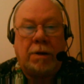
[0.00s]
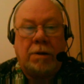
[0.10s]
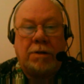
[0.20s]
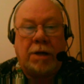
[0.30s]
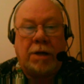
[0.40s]

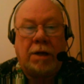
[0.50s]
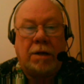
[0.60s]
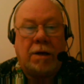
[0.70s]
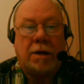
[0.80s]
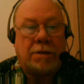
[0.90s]
sitting,
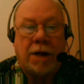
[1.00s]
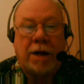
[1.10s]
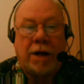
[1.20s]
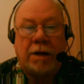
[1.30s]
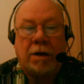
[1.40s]
uh,
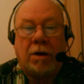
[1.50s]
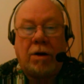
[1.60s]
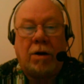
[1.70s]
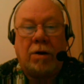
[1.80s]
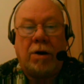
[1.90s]
sliding
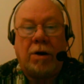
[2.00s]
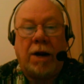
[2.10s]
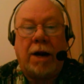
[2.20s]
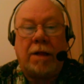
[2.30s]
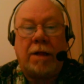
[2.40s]
along on
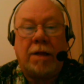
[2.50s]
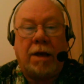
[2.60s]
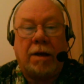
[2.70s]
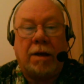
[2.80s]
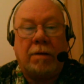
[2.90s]
anything,